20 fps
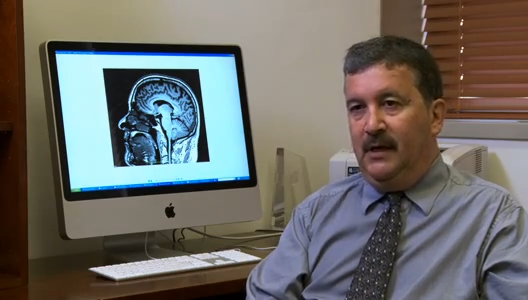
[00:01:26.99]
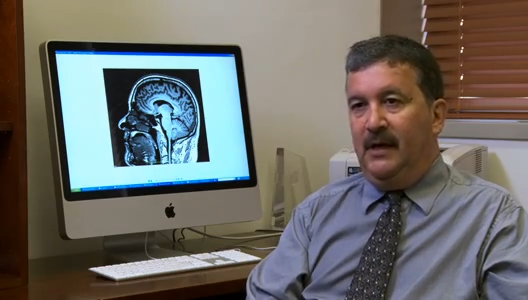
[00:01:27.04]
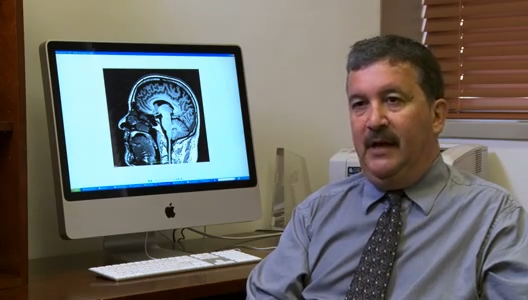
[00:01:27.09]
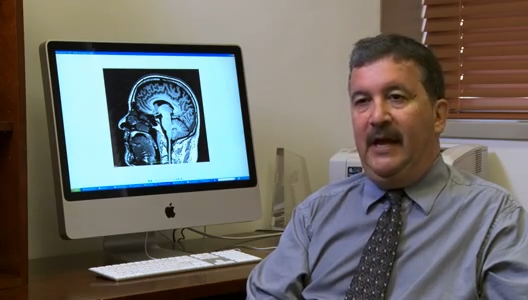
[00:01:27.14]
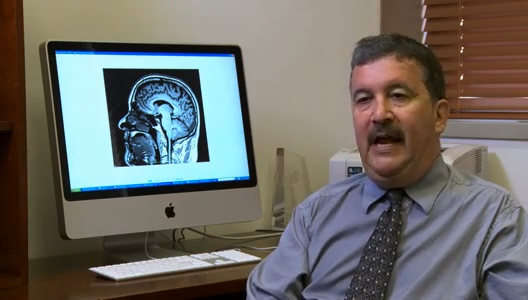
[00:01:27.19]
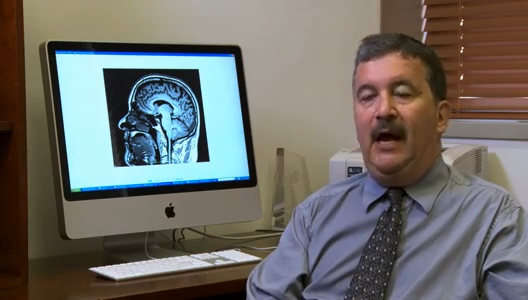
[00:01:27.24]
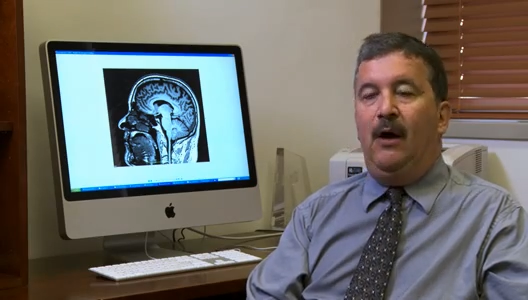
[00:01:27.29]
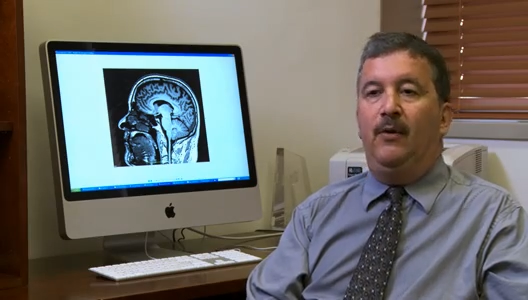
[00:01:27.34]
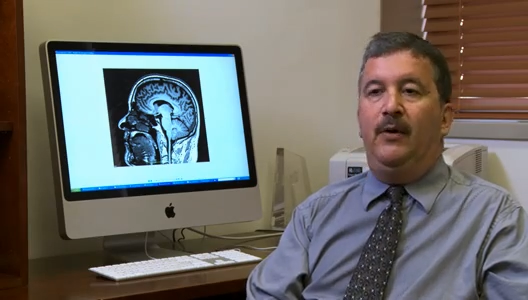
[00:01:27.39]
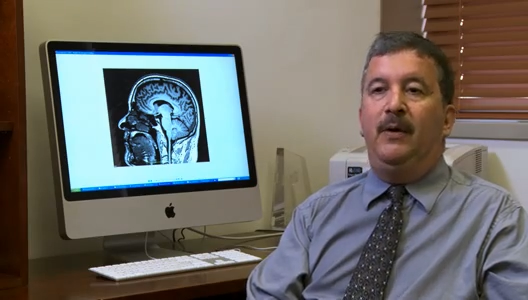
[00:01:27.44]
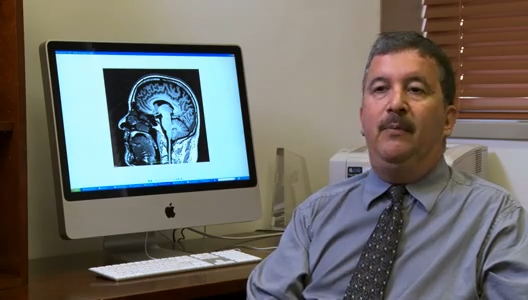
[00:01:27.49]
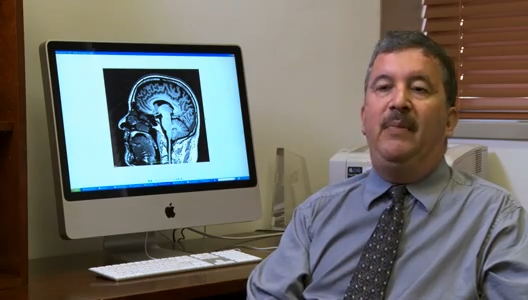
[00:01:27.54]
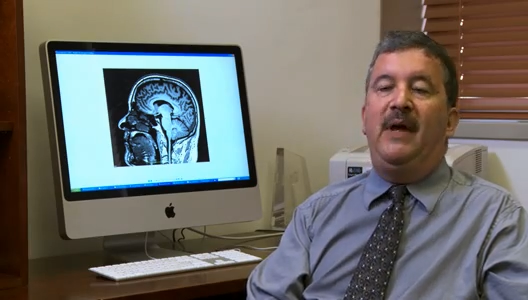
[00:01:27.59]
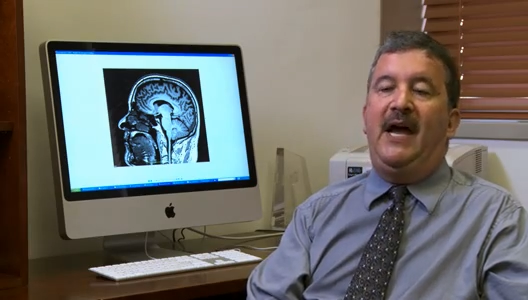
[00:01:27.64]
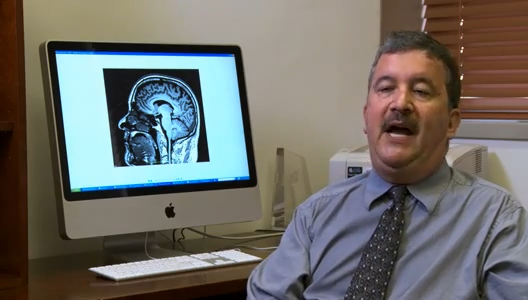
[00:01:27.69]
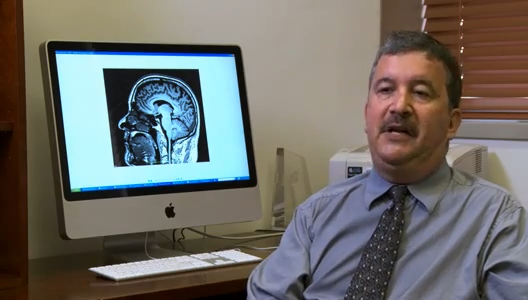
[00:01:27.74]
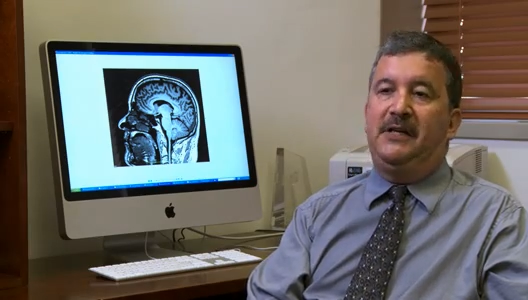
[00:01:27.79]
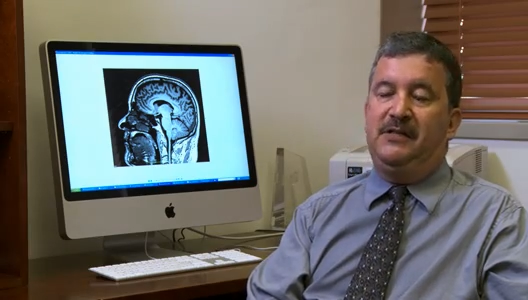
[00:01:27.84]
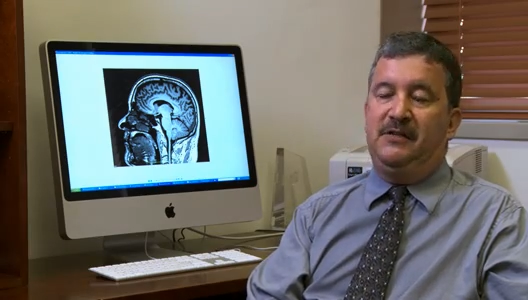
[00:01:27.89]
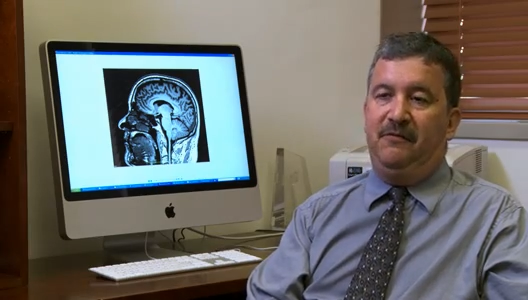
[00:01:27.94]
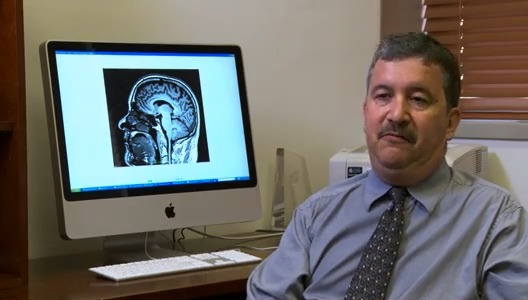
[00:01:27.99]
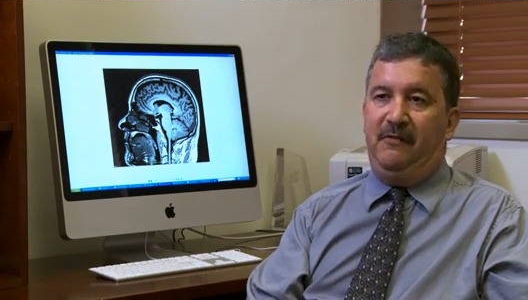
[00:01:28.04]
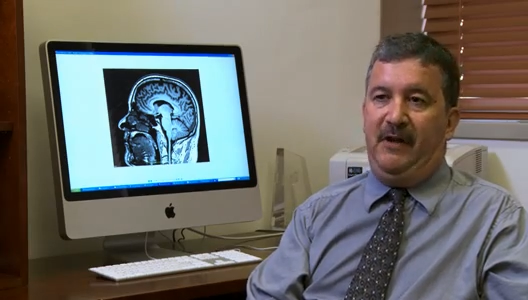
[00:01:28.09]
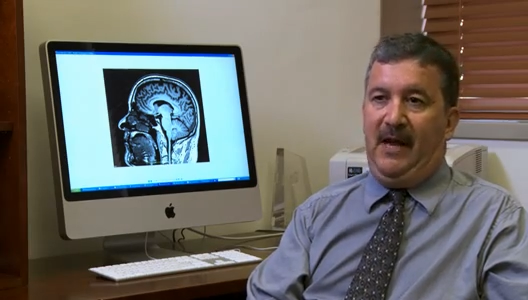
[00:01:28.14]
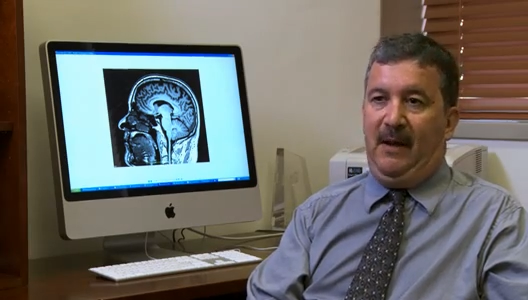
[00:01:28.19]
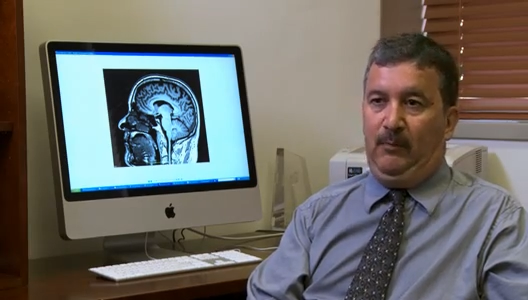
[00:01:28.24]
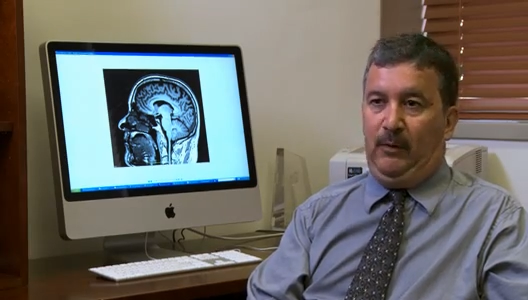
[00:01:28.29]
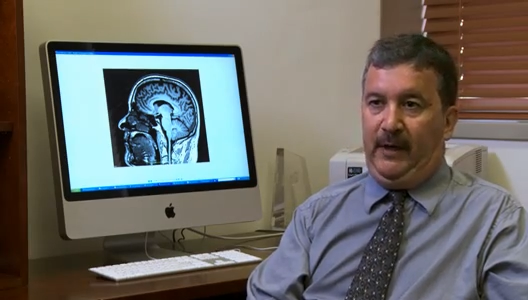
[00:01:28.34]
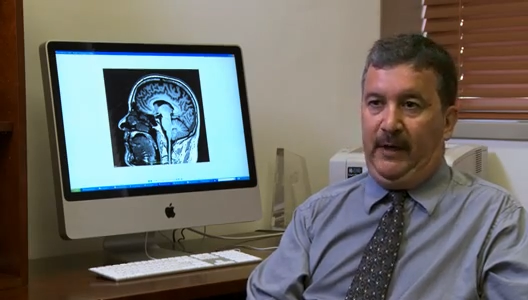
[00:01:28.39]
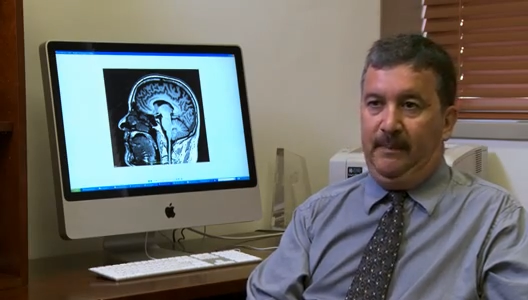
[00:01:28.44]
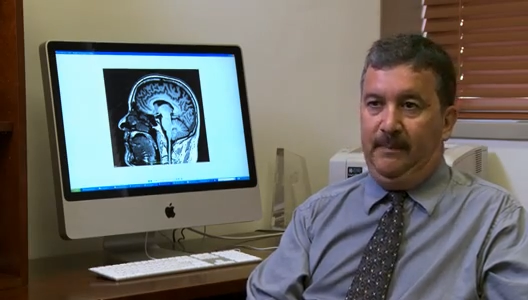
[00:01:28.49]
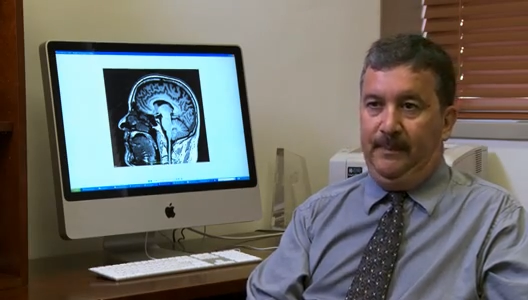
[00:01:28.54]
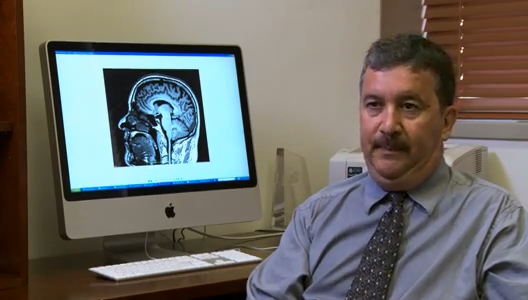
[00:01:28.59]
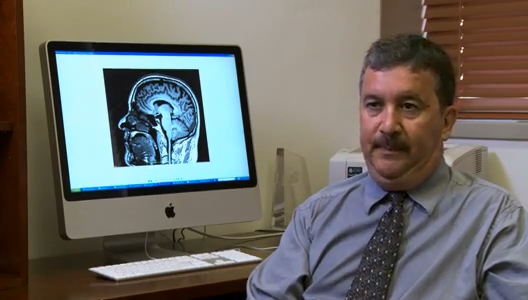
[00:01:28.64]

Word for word: and how it impacts the family.